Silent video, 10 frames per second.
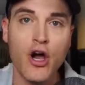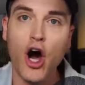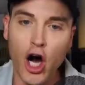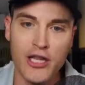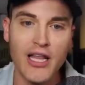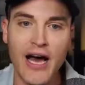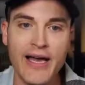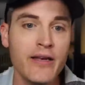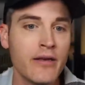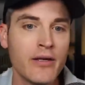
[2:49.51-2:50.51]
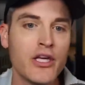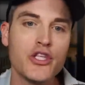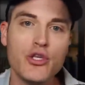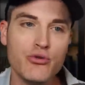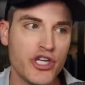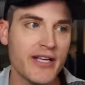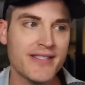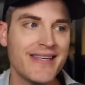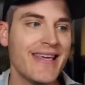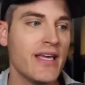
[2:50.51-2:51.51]
online. You just
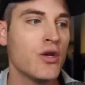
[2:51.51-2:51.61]
need